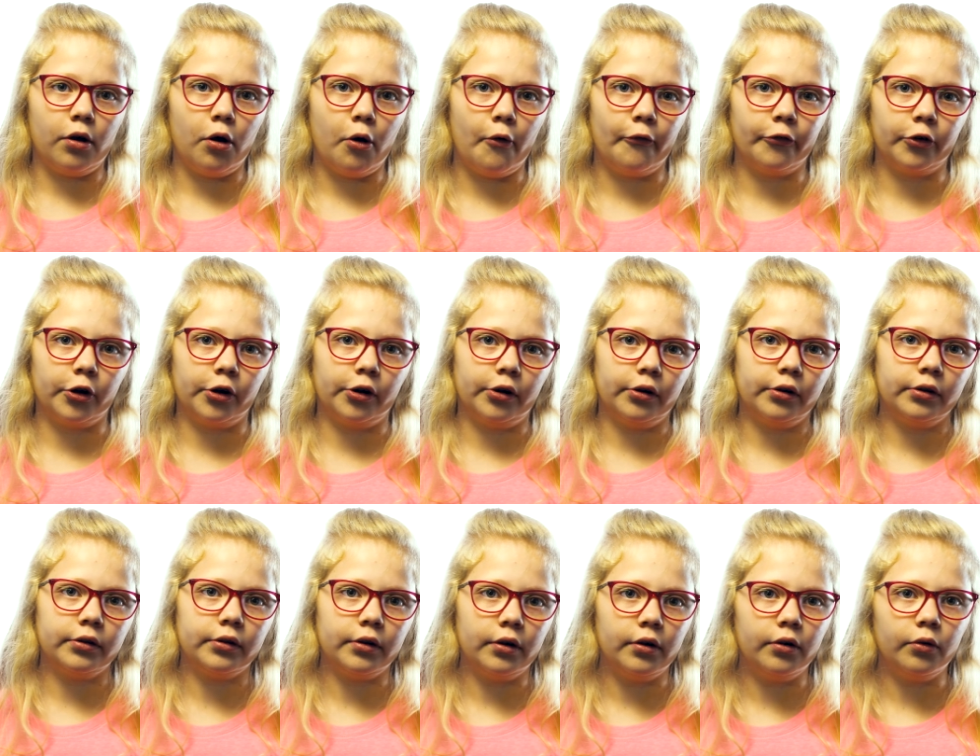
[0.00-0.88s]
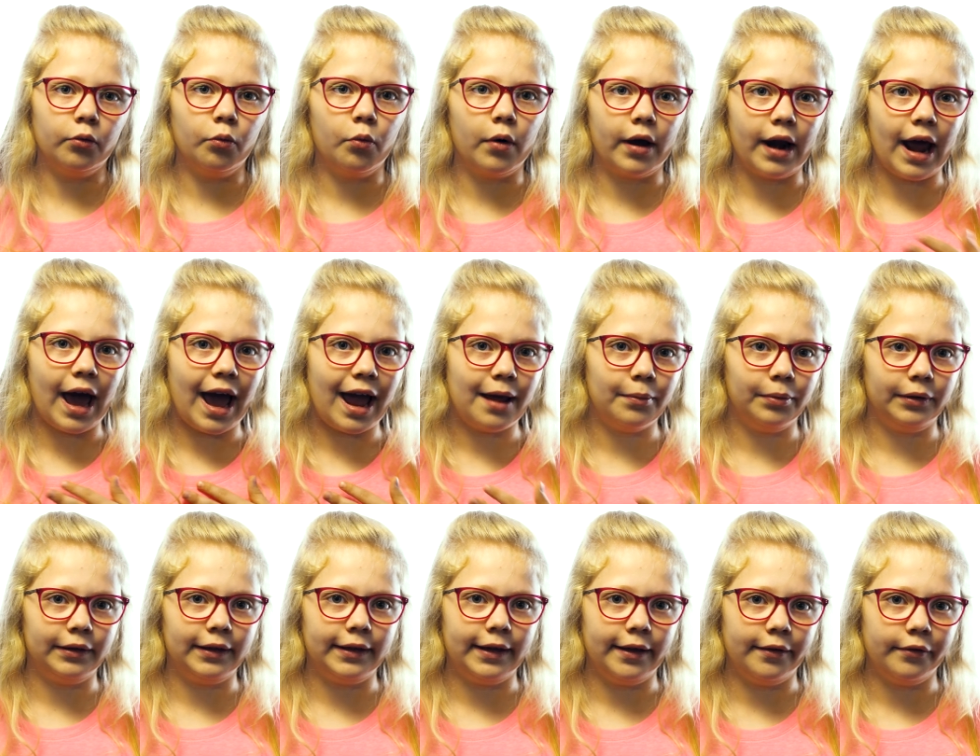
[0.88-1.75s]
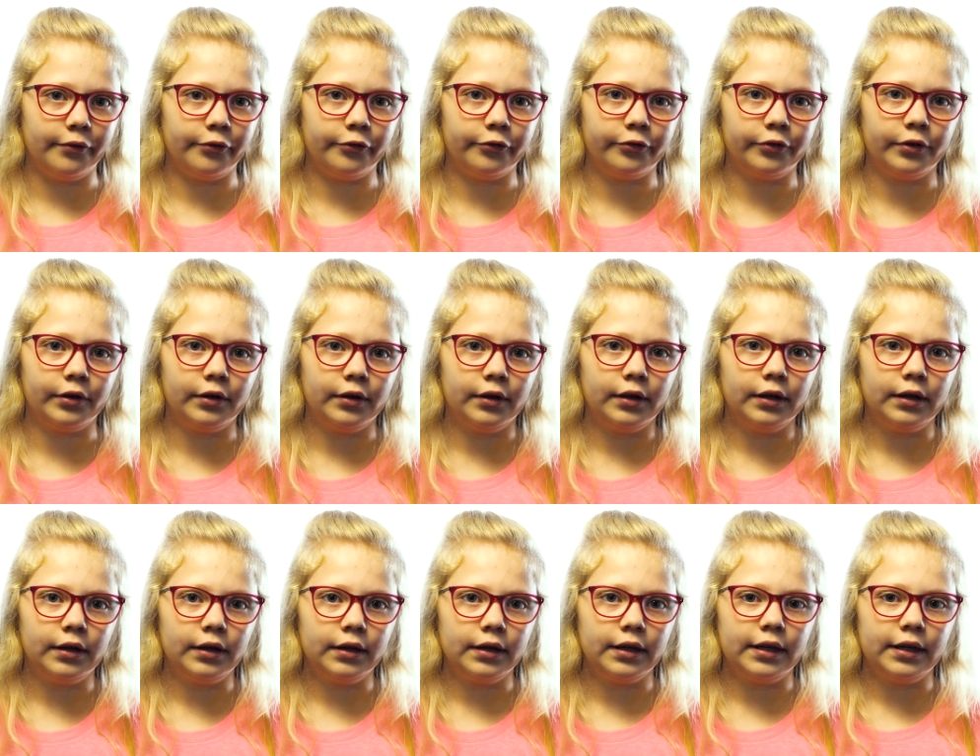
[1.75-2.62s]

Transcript: over what I believe. But then